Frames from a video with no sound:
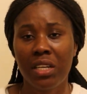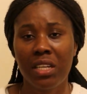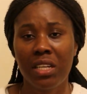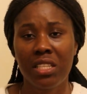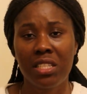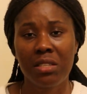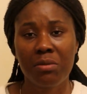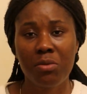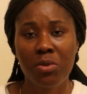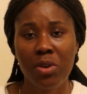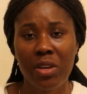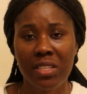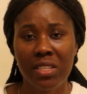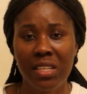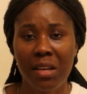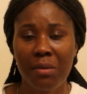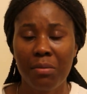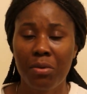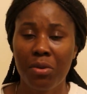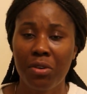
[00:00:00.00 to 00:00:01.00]
It's a good
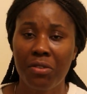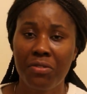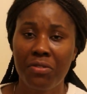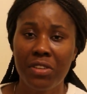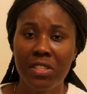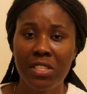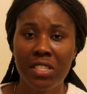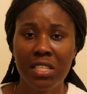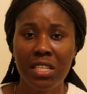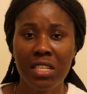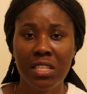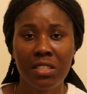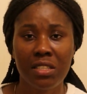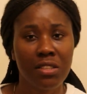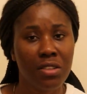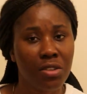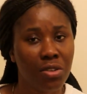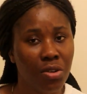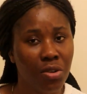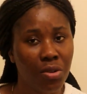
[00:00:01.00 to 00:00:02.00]
example of it is
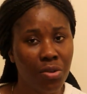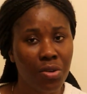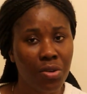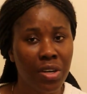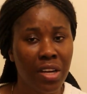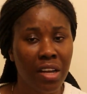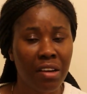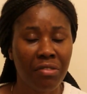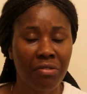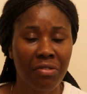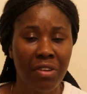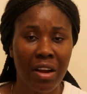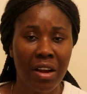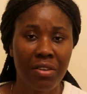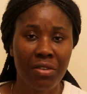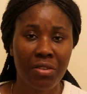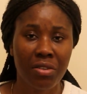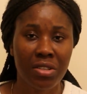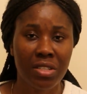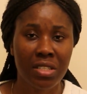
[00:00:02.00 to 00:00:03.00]
the
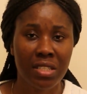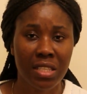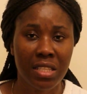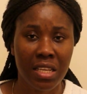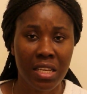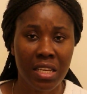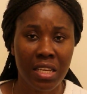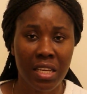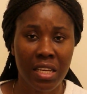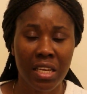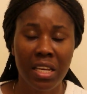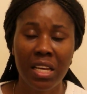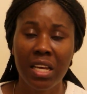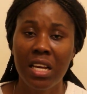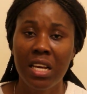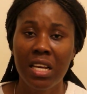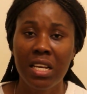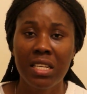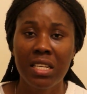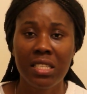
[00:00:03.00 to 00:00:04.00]
coronavirus thingy.
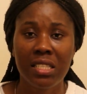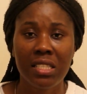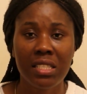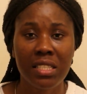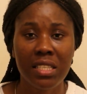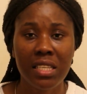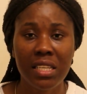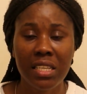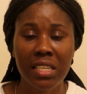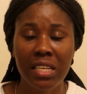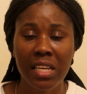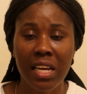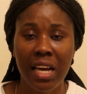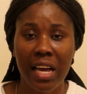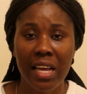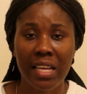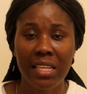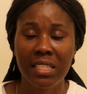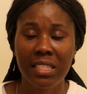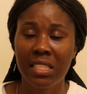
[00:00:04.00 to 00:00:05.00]
See
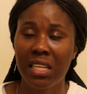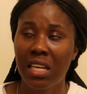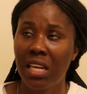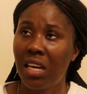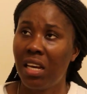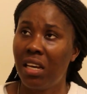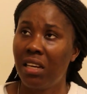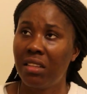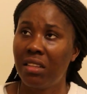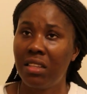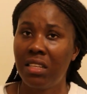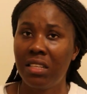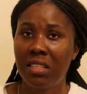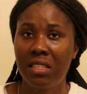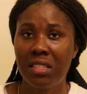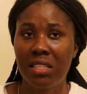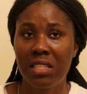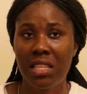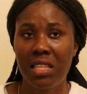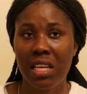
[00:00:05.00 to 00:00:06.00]
guys, this
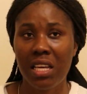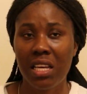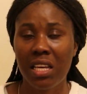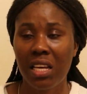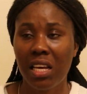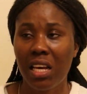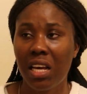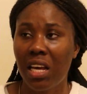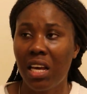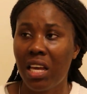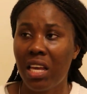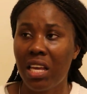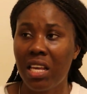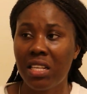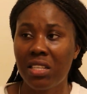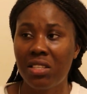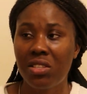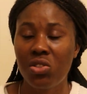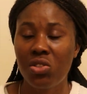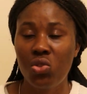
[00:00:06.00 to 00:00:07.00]
thing
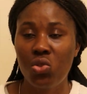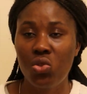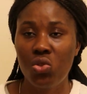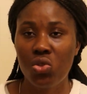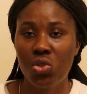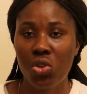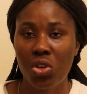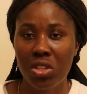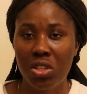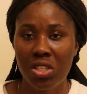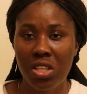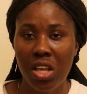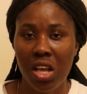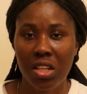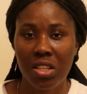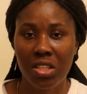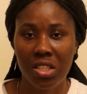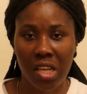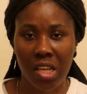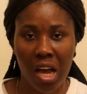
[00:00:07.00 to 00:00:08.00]
is not
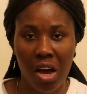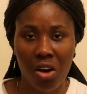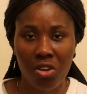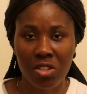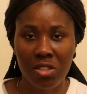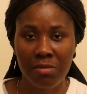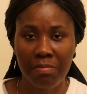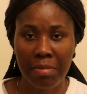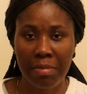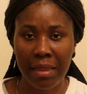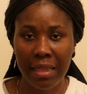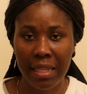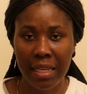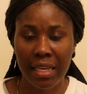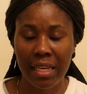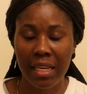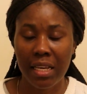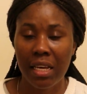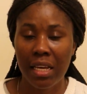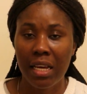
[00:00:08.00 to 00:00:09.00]
child's
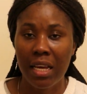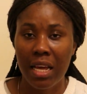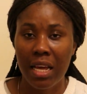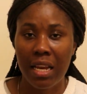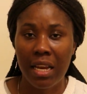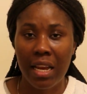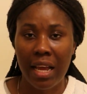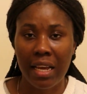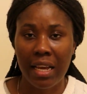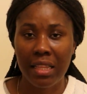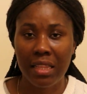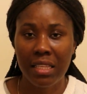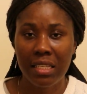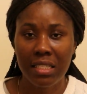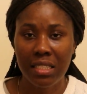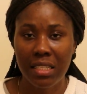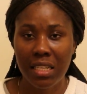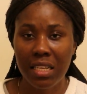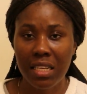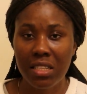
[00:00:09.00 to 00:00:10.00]
play. Like,
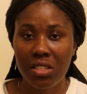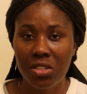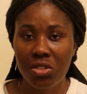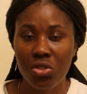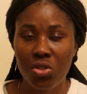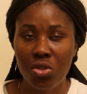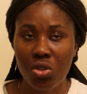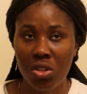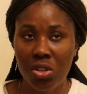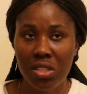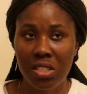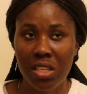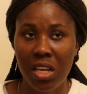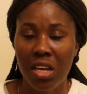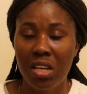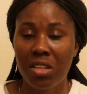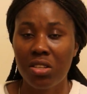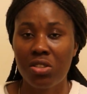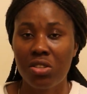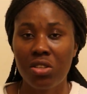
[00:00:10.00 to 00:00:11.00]
this thing is not
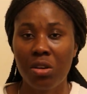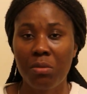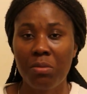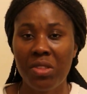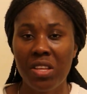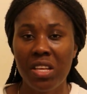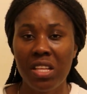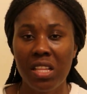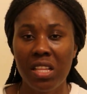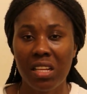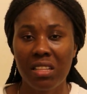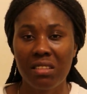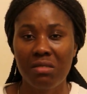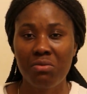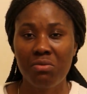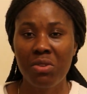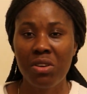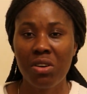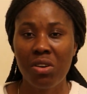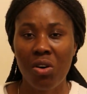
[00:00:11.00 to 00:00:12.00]
something that
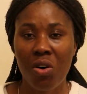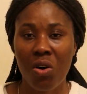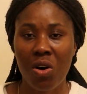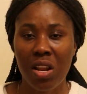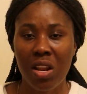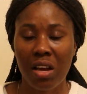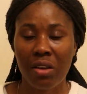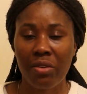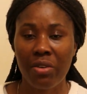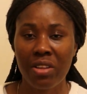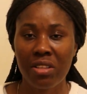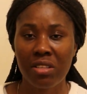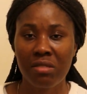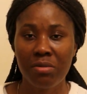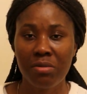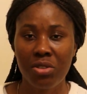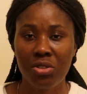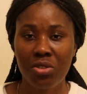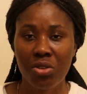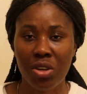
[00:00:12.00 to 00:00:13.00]
we all are going to
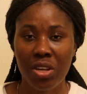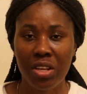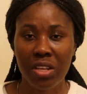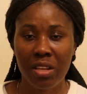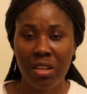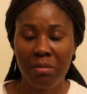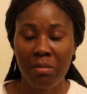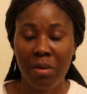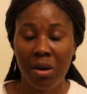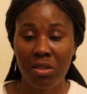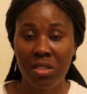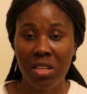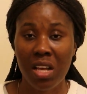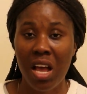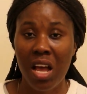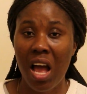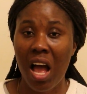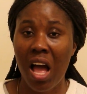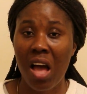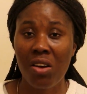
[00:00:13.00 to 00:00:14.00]
be joking about.
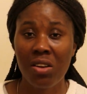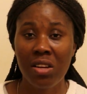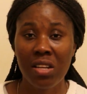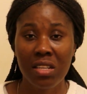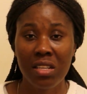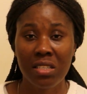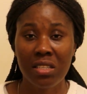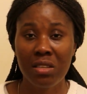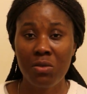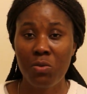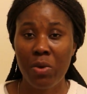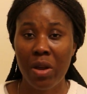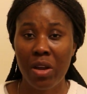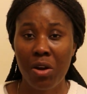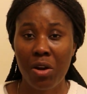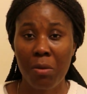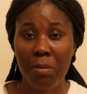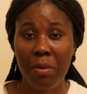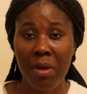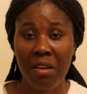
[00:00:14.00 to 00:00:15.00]
I honestly
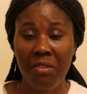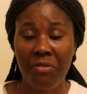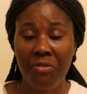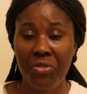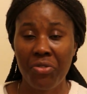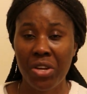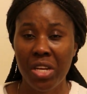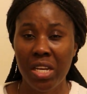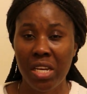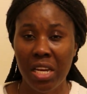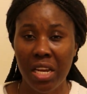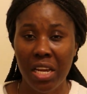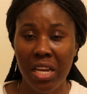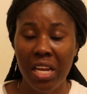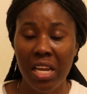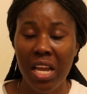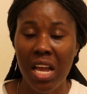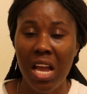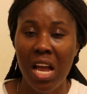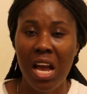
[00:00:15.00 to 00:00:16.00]
wake up every
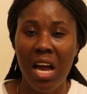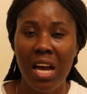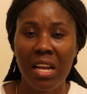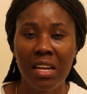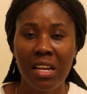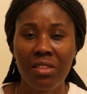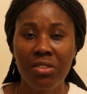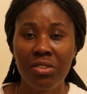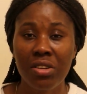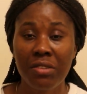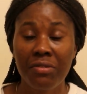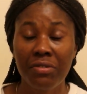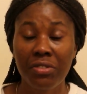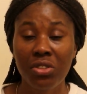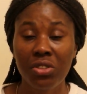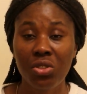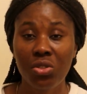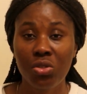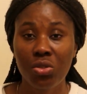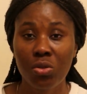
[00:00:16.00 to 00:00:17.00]
day and I don't
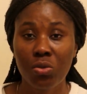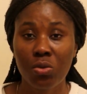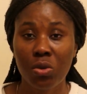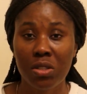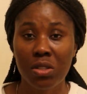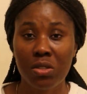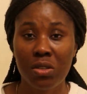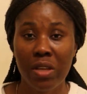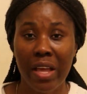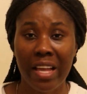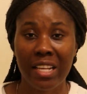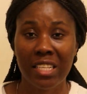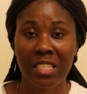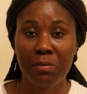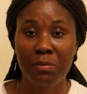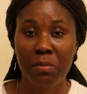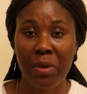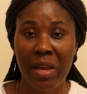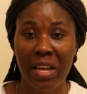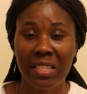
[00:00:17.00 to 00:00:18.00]
even know what to
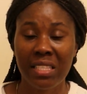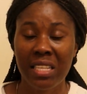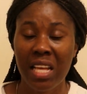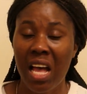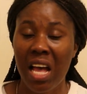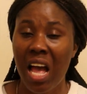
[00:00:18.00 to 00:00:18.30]
expect.